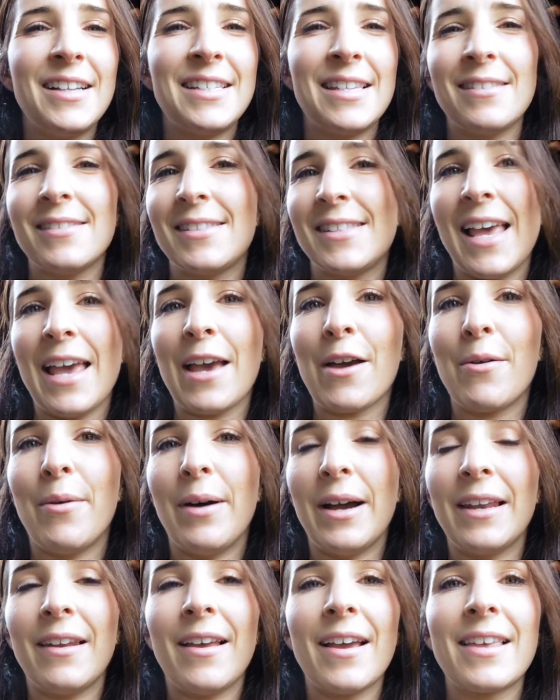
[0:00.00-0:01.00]
I didn't say it
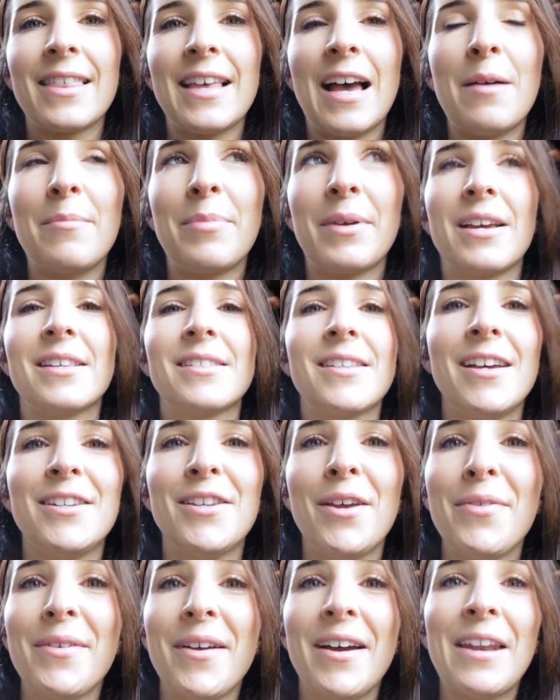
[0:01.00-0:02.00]
quite like that because I
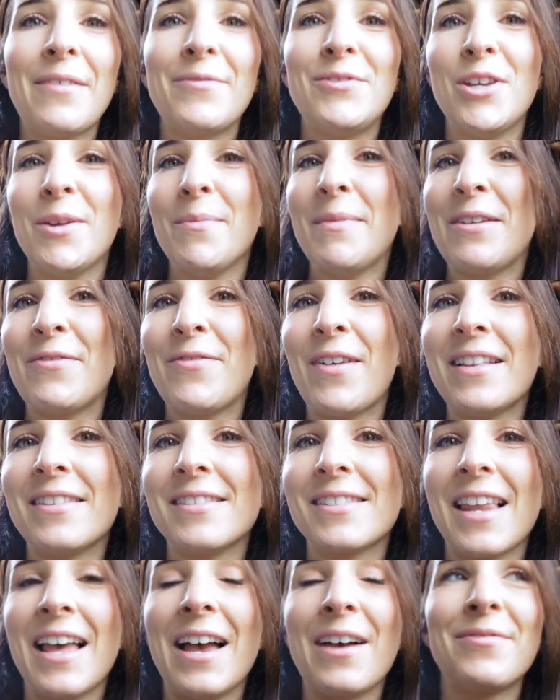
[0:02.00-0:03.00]
don't think I'd have too many
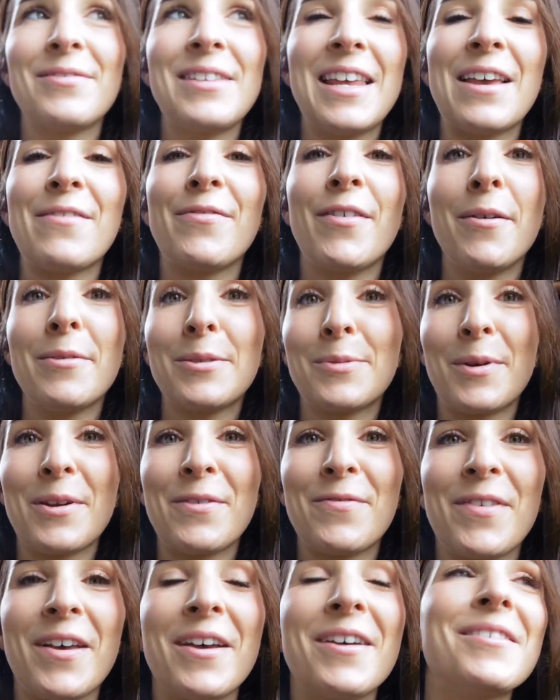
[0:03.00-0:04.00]
friends left if I was one
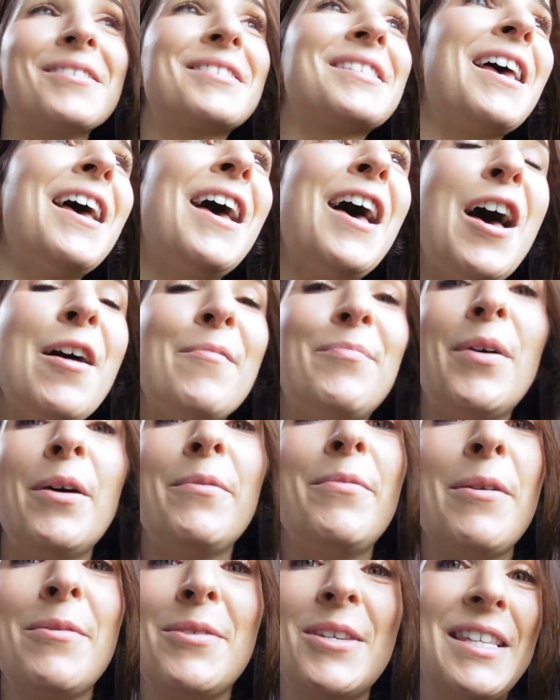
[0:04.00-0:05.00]
of those.
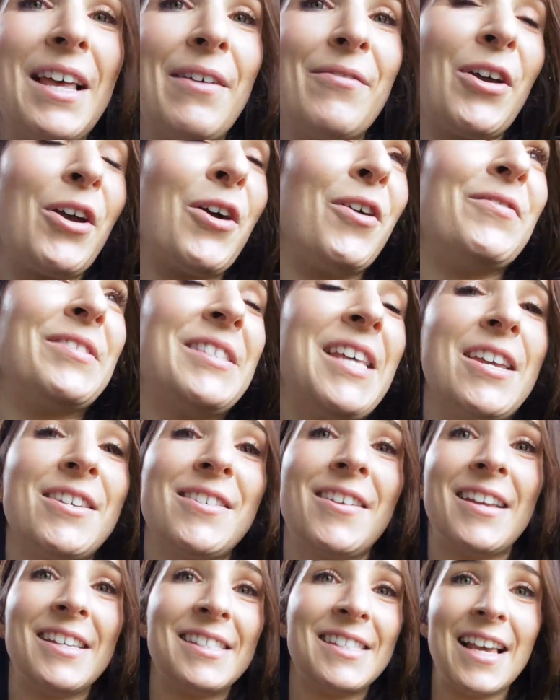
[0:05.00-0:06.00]
But we were just having a
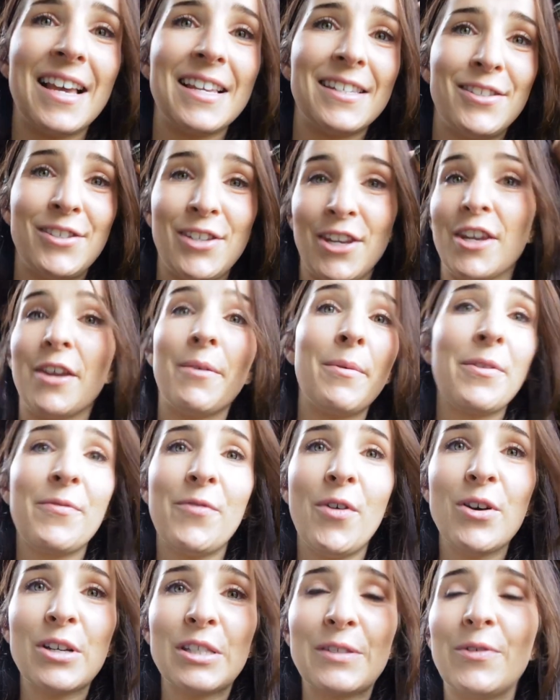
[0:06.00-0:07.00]
conversation. I said, do you know what the
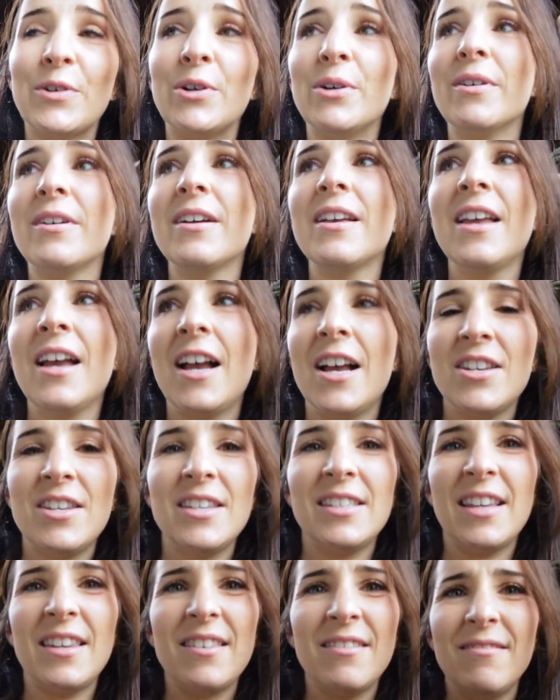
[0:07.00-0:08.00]
frog's for? And
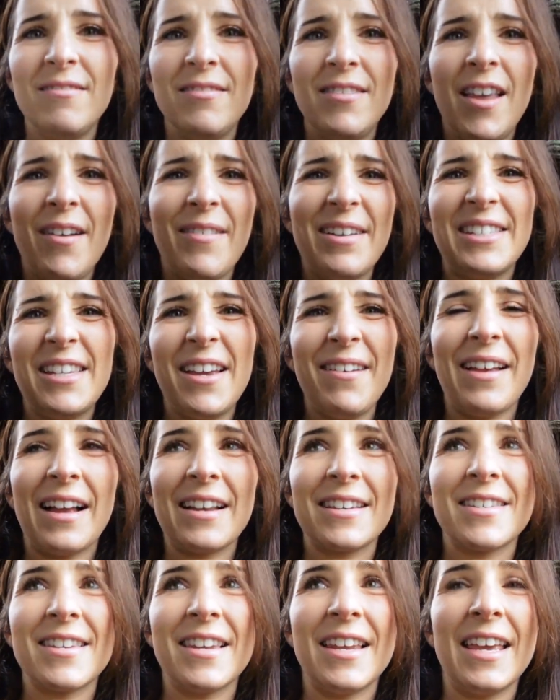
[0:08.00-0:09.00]
she said, no, I don't
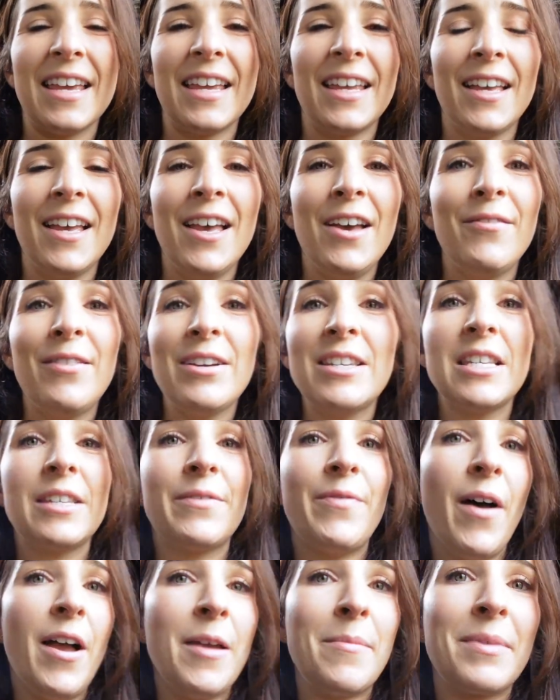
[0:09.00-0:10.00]
actually, which is
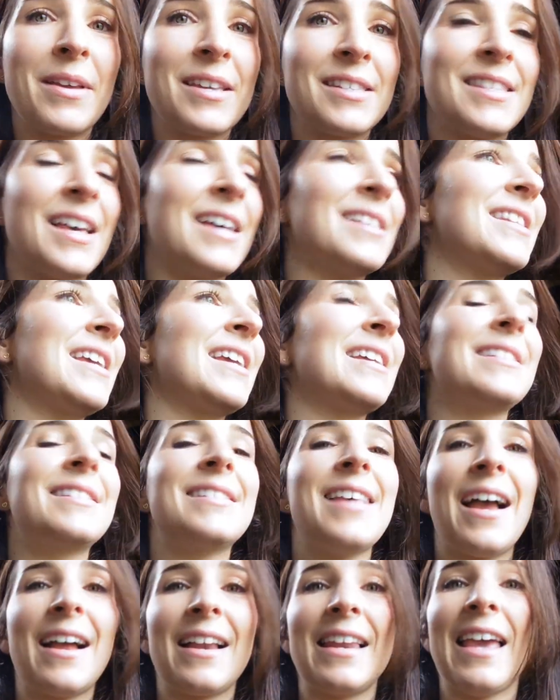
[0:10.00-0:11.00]
fine because that's
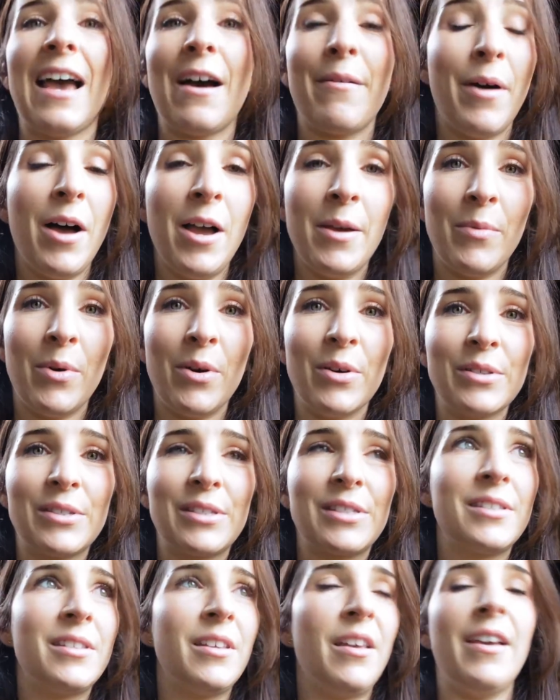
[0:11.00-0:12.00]
exactly how I
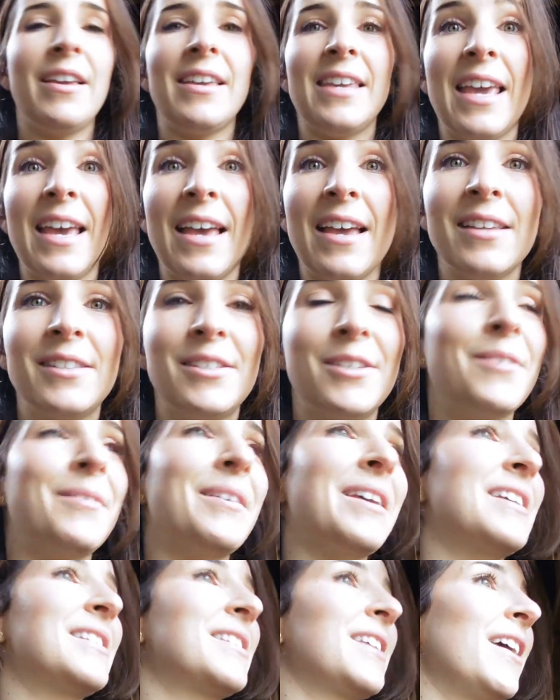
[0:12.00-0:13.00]
was a year, two
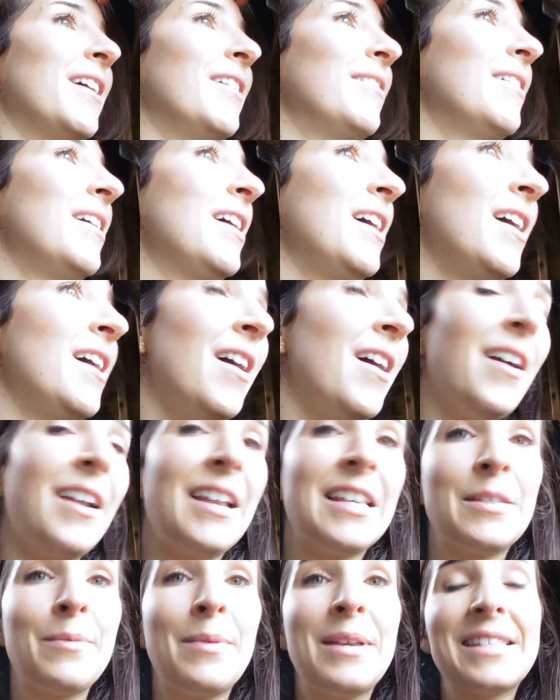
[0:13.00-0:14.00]
years ago. And
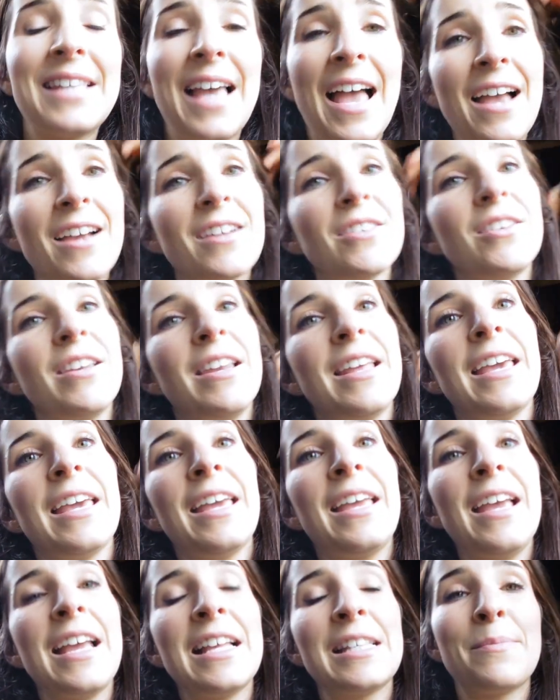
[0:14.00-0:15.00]
I said, well, it's
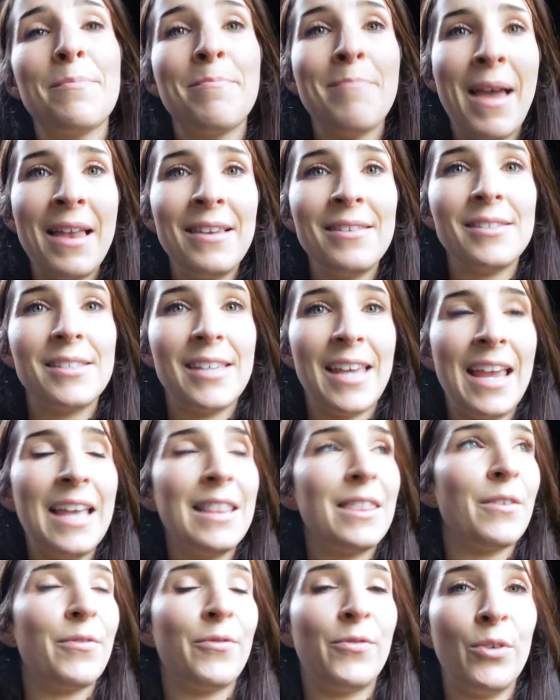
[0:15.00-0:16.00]
actually, it's meant to
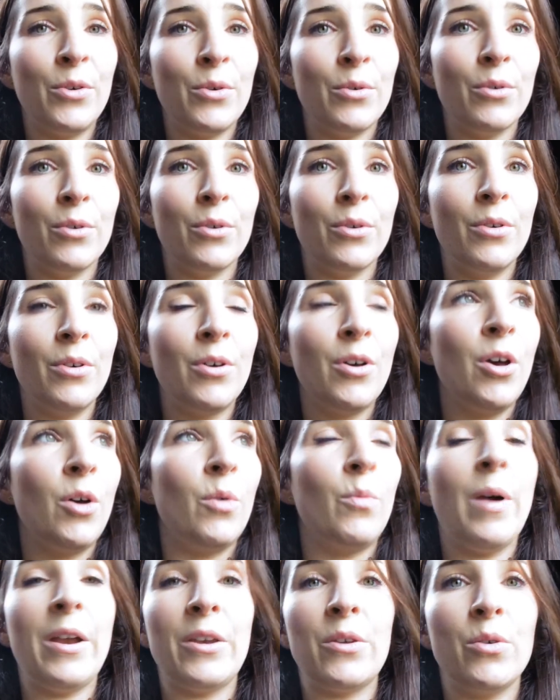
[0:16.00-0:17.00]
hit the floor
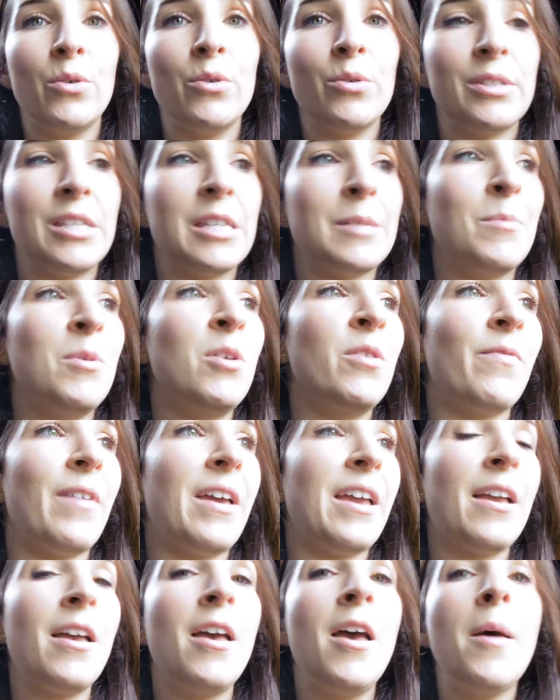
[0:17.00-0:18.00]
when your horse is
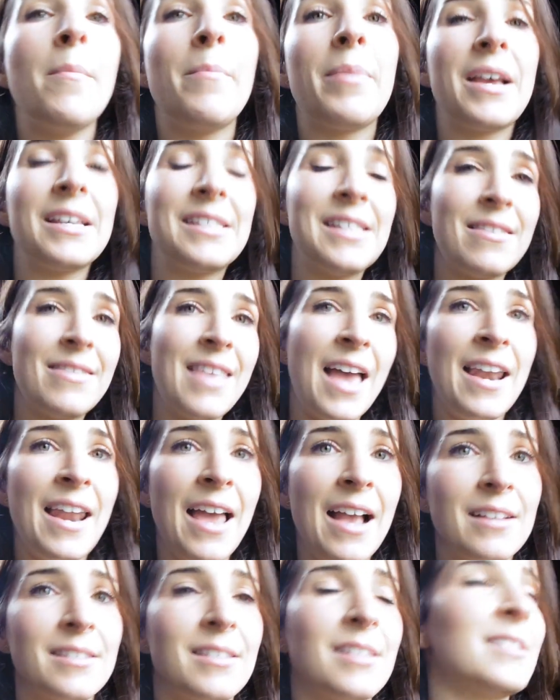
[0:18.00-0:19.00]
moving because it then
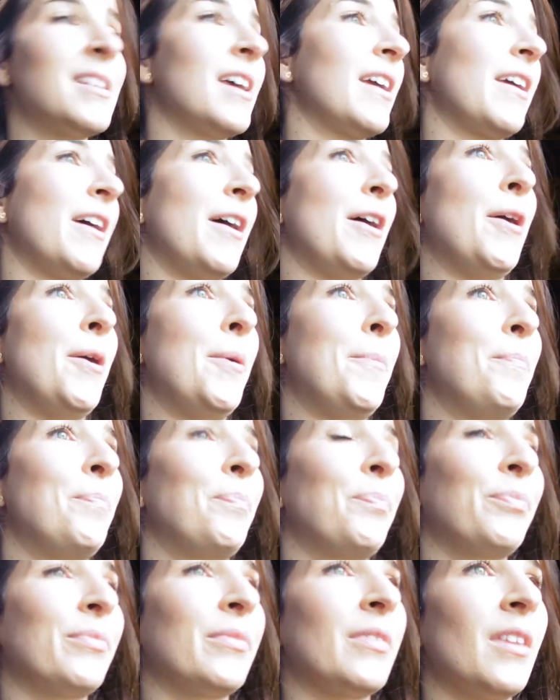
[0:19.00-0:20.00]
acts as like a,
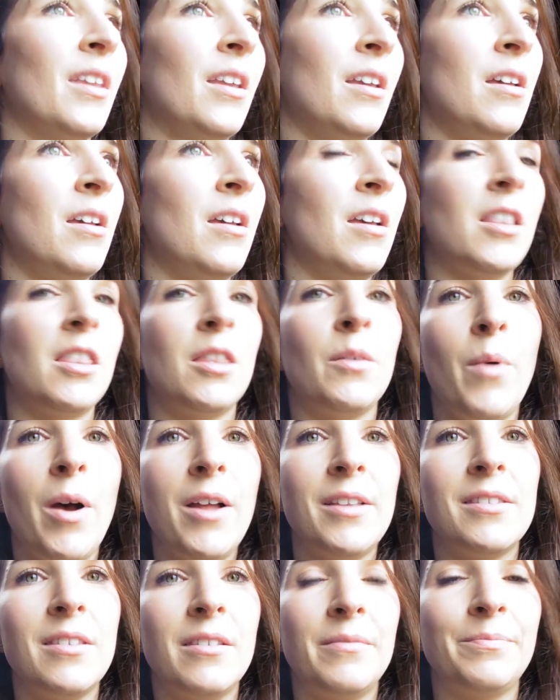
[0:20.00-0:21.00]
the
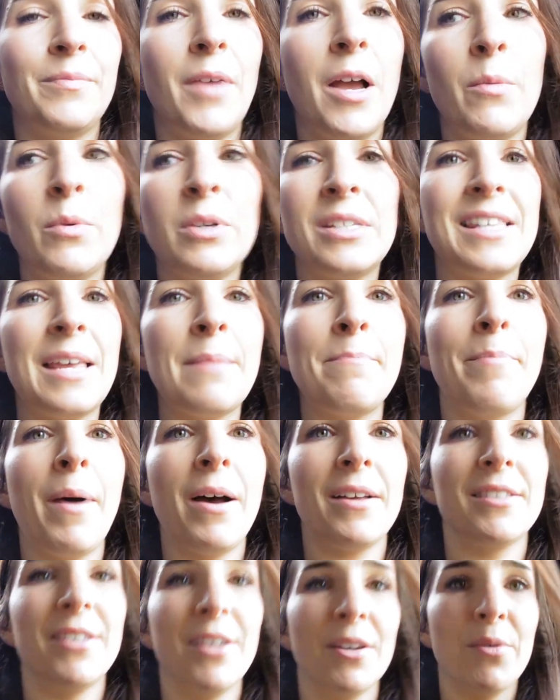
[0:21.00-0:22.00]
word, I want to say
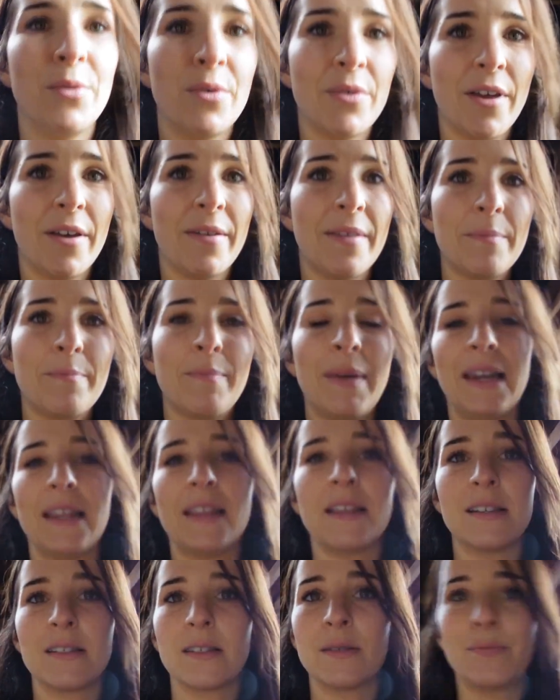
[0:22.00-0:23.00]
button, although that, Billy,
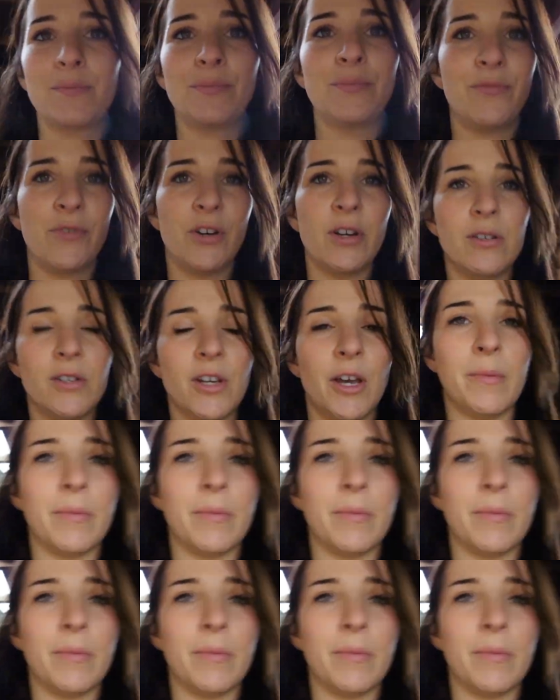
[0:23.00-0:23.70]
that's rude to